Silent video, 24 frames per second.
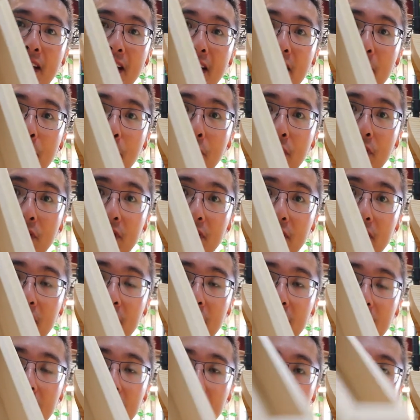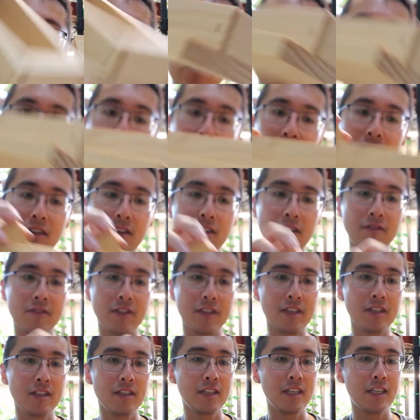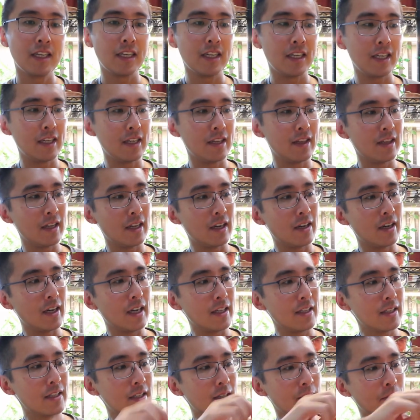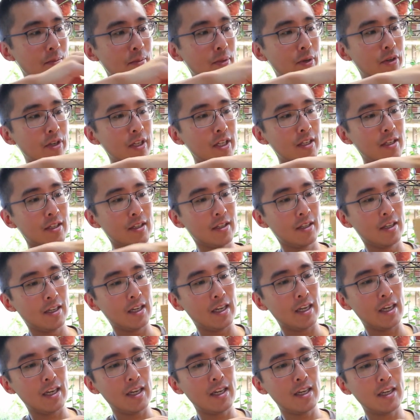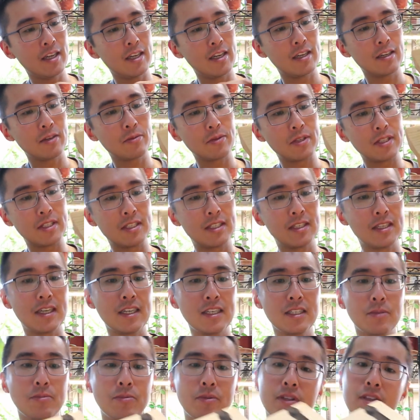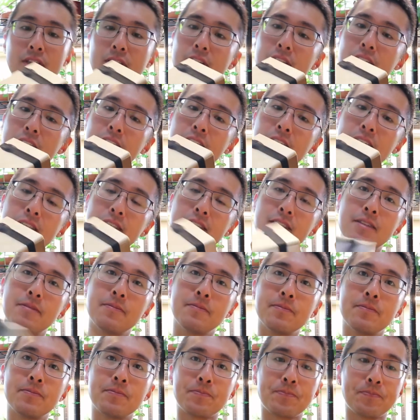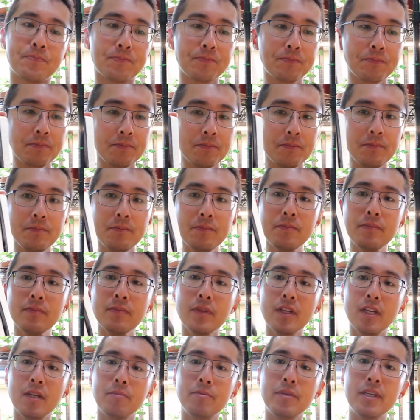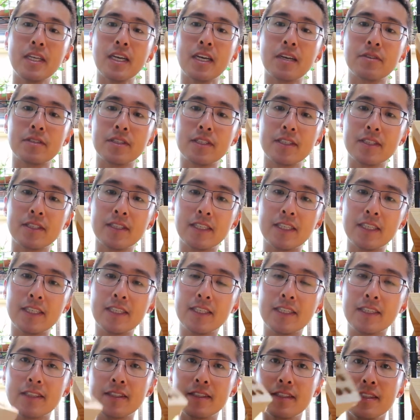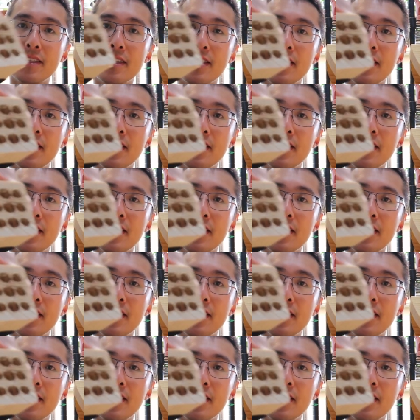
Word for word: and put the little larvae in there at some point. And what's nice with these bee houses is